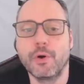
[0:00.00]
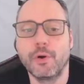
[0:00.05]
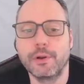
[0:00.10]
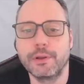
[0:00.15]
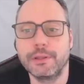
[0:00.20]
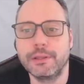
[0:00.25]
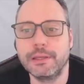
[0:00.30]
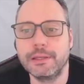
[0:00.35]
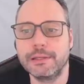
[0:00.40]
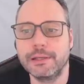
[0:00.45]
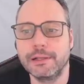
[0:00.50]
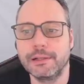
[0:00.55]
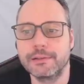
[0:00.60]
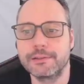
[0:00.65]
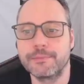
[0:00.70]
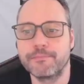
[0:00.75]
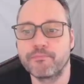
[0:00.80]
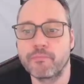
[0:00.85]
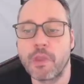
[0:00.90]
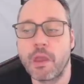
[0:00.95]
the
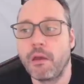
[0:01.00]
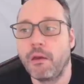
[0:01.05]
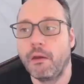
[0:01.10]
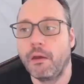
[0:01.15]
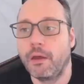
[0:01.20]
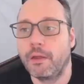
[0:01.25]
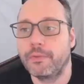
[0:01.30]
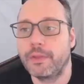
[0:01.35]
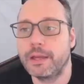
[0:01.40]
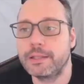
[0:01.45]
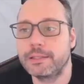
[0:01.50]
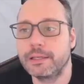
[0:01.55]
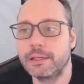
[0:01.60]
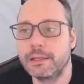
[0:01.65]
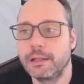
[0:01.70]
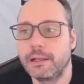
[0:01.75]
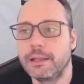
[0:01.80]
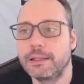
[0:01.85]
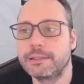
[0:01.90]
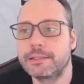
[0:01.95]
details. That's
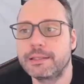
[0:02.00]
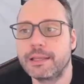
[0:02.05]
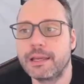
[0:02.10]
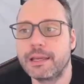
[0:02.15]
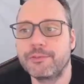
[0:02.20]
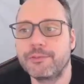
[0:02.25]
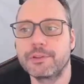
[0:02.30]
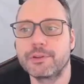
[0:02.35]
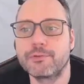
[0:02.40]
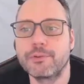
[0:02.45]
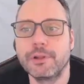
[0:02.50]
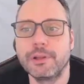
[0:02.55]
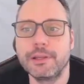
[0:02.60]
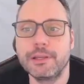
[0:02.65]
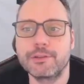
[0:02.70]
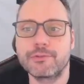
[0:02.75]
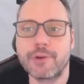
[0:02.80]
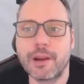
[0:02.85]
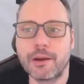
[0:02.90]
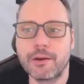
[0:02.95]
it. Let's save the
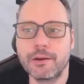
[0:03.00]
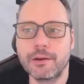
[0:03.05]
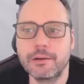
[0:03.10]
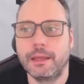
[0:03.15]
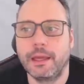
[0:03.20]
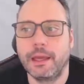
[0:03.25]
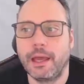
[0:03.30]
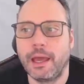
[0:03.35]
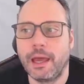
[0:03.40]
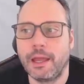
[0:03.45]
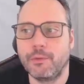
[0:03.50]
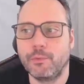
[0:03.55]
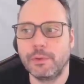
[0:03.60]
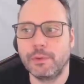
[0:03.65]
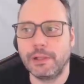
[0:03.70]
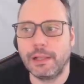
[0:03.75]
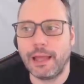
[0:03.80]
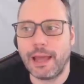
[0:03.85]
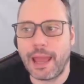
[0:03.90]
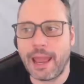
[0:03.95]
release record and
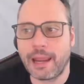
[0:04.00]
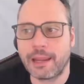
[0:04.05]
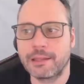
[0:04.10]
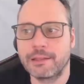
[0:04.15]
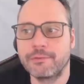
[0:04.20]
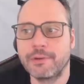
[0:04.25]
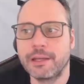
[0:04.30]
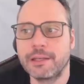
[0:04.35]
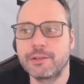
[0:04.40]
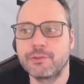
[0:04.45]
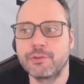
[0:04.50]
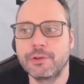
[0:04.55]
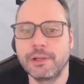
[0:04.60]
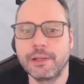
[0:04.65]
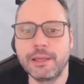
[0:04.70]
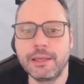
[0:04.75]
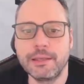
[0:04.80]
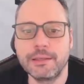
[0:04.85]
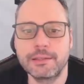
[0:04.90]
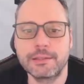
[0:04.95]
we'll activate the
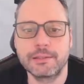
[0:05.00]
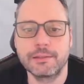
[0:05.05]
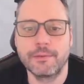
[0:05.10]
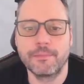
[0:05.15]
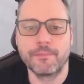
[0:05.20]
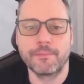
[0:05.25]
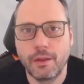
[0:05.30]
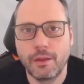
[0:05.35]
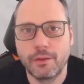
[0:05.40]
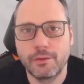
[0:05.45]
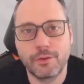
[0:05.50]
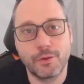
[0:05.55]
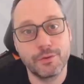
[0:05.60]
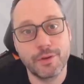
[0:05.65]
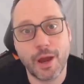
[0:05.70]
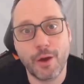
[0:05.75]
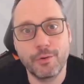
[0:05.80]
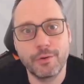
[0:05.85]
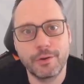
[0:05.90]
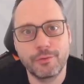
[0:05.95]
release. So
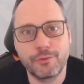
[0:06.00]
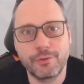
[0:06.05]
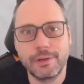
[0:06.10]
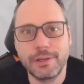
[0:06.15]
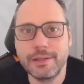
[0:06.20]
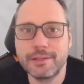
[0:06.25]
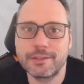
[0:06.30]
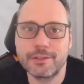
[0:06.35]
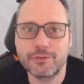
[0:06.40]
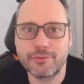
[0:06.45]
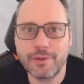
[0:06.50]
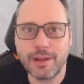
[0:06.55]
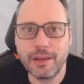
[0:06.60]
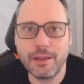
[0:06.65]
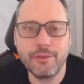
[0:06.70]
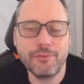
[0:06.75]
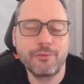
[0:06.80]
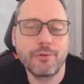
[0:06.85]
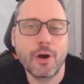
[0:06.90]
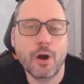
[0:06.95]
now the release is
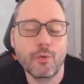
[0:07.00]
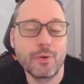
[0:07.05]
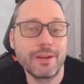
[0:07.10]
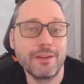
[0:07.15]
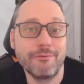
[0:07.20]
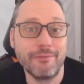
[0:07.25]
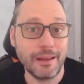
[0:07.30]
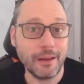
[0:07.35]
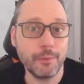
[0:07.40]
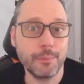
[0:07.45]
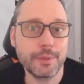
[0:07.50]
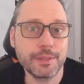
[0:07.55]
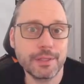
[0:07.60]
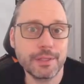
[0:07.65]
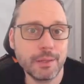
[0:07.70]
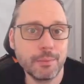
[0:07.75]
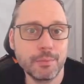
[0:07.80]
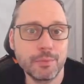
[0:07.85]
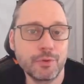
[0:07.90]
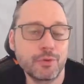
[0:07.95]
ready for our development
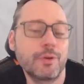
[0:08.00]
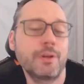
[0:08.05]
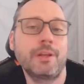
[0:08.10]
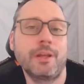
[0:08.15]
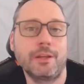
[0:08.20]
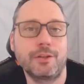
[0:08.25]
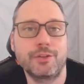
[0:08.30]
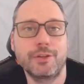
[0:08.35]
team to attach their